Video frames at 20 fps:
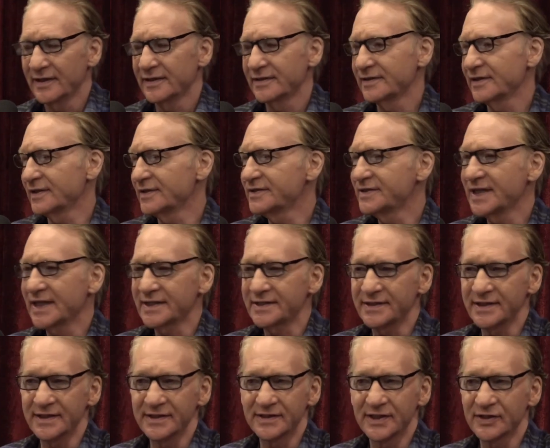The
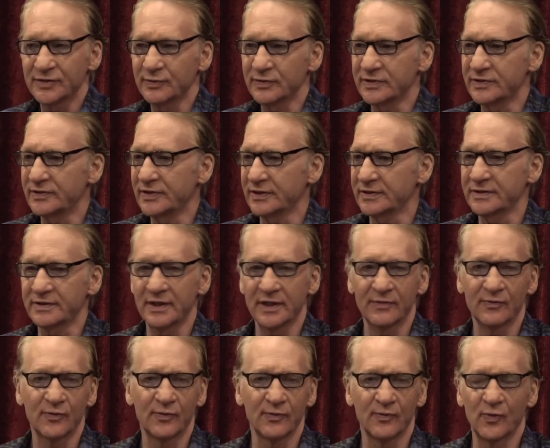60s. This was just,
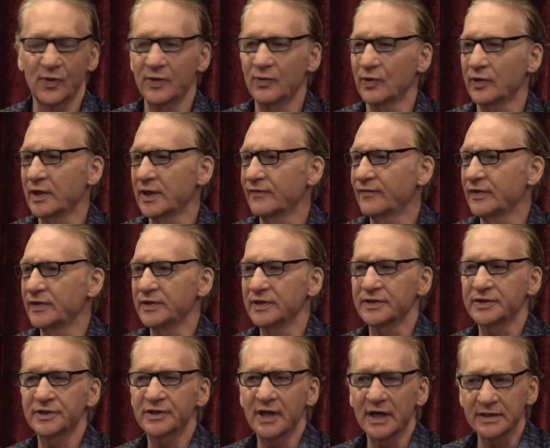we weren't even
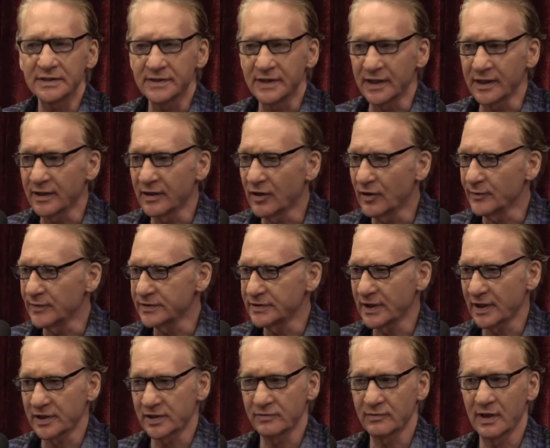discussing
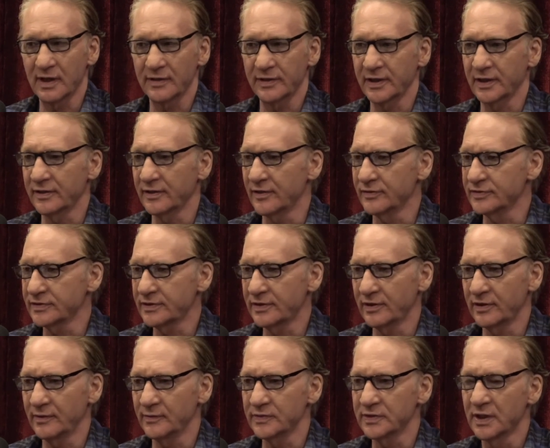homosexuality in those
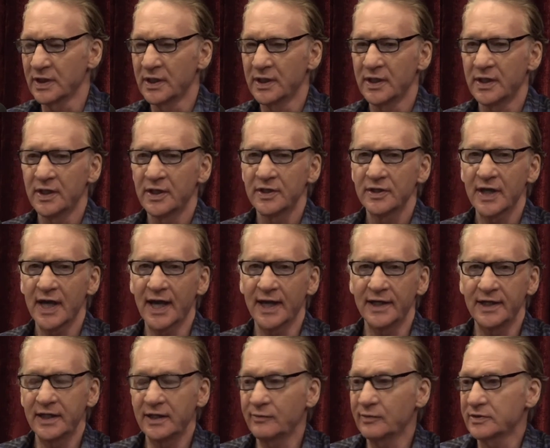terms. And
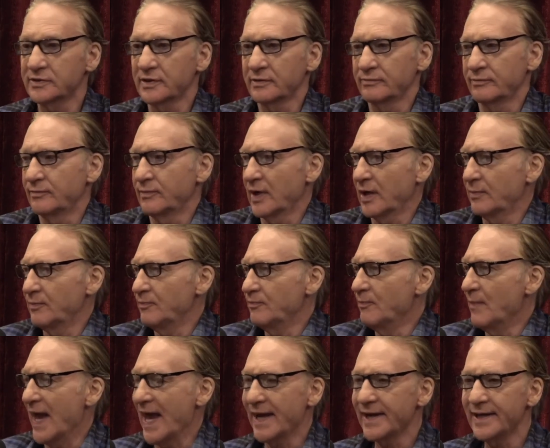he was a
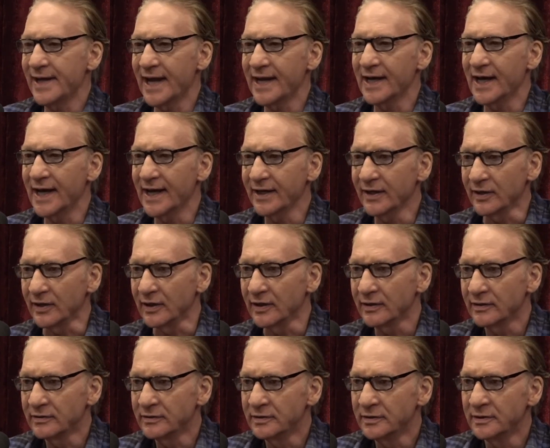matinee idol.
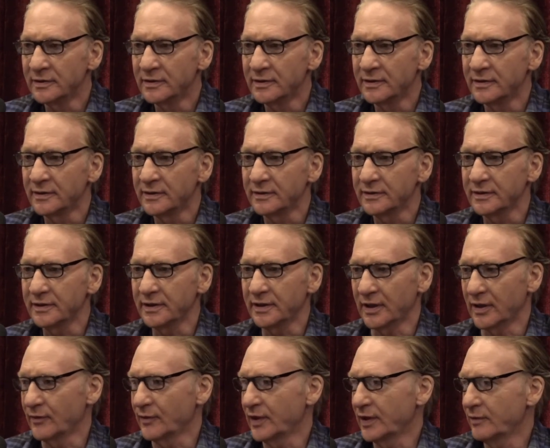
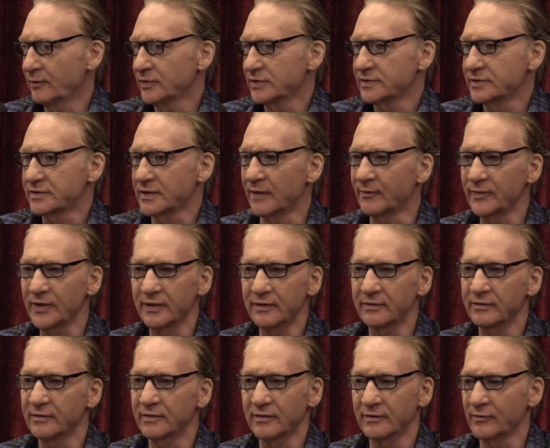He was
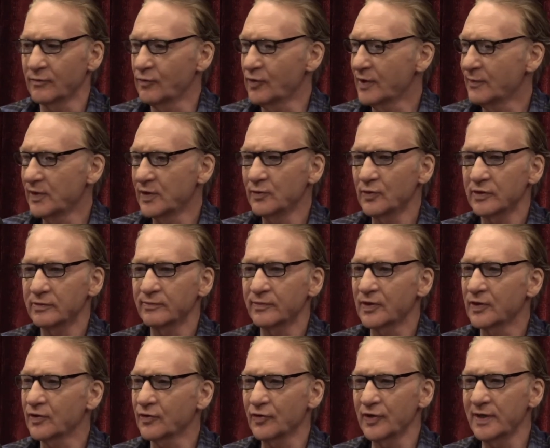something women were
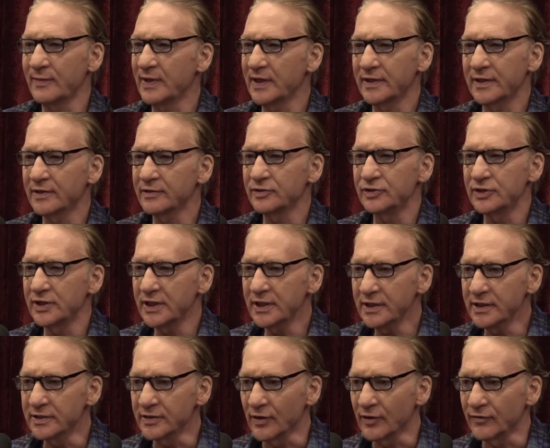creaming their
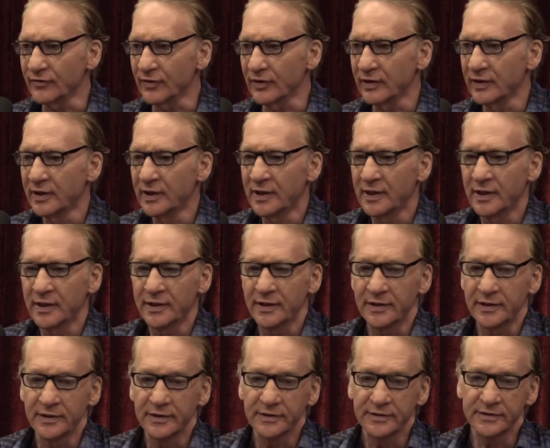jeans over.
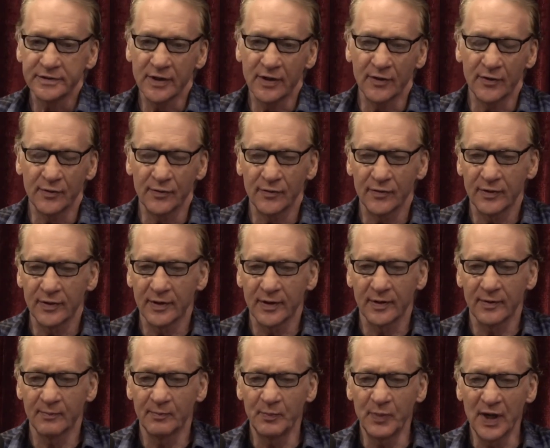So,
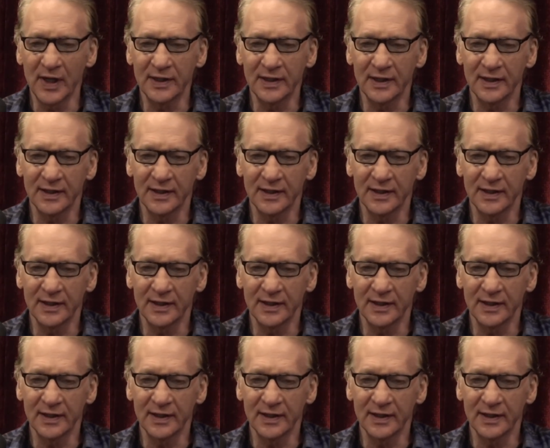but